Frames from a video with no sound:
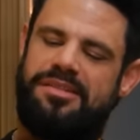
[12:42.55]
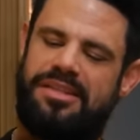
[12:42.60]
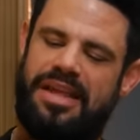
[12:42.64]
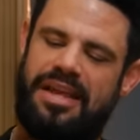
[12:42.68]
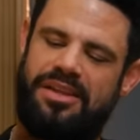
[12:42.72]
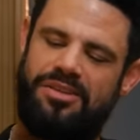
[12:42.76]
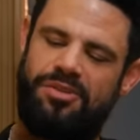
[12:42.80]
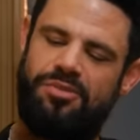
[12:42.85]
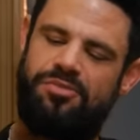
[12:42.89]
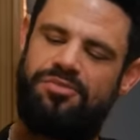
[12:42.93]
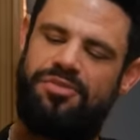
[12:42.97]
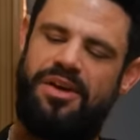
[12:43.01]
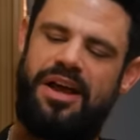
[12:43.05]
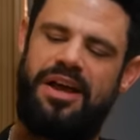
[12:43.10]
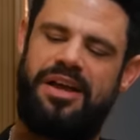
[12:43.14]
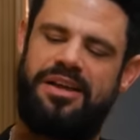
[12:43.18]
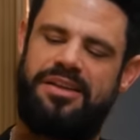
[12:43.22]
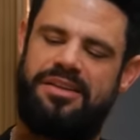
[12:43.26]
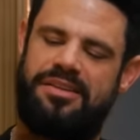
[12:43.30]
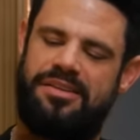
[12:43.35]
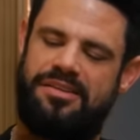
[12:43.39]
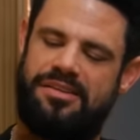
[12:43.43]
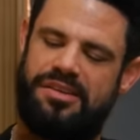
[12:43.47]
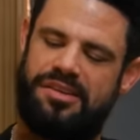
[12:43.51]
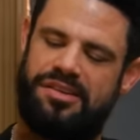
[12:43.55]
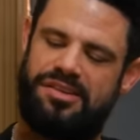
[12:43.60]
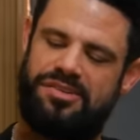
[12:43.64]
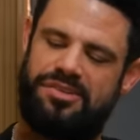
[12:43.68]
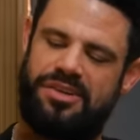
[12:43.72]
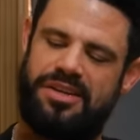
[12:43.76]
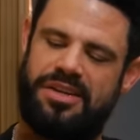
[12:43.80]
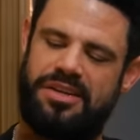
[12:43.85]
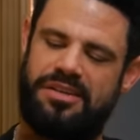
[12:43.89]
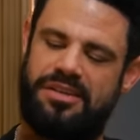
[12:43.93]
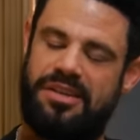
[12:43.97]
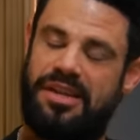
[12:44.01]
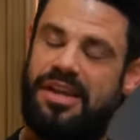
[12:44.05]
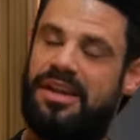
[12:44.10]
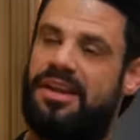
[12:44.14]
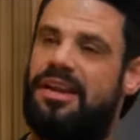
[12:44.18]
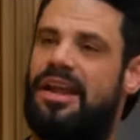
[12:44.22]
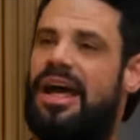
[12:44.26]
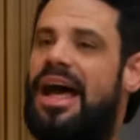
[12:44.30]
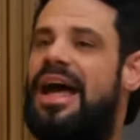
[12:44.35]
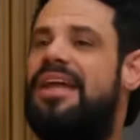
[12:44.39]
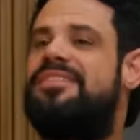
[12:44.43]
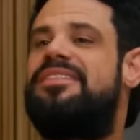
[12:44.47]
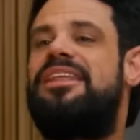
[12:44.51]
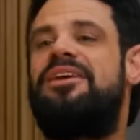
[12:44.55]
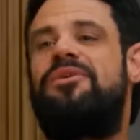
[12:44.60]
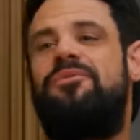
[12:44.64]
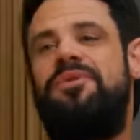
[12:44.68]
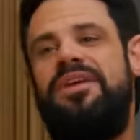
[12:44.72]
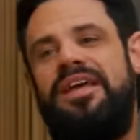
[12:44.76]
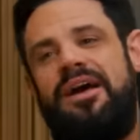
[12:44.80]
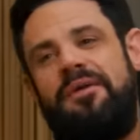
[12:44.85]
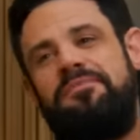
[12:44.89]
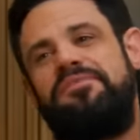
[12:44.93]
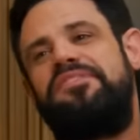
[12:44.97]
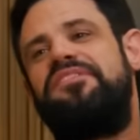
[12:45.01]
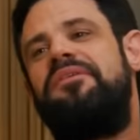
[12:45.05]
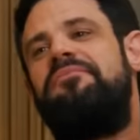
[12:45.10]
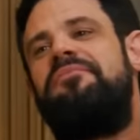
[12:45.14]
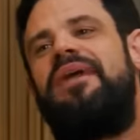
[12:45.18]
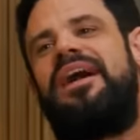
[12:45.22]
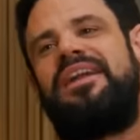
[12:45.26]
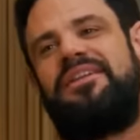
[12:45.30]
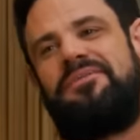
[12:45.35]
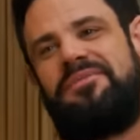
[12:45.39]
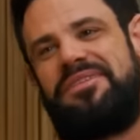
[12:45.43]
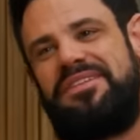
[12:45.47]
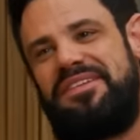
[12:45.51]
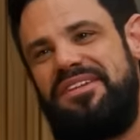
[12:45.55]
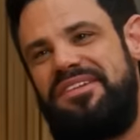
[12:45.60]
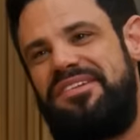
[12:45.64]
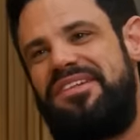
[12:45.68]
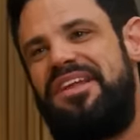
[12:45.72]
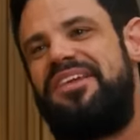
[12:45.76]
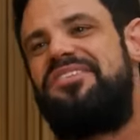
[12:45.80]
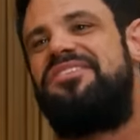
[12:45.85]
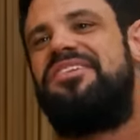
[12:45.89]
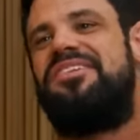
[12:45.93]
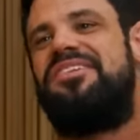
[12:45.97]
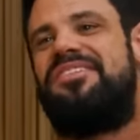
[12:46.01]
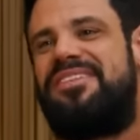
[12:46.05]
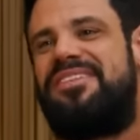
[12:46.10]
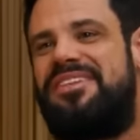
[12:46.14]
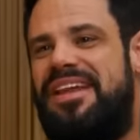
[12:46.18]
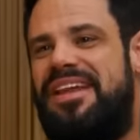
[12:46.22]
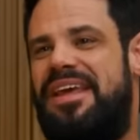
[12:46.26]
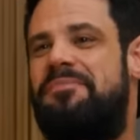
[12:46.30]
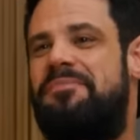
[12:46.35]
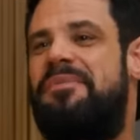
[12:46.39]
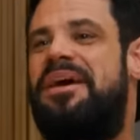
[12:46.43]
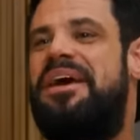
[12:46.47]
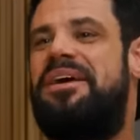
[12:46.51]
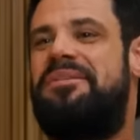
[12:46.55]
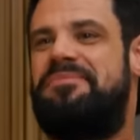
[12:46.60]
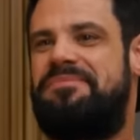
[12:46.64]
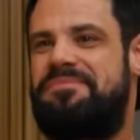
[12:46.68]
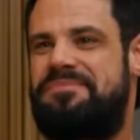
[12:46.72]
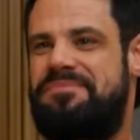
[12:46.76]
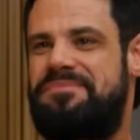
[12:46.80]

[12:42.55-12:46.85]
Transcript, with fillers: that you find the strength. And I think we helped somebody with this session today, man.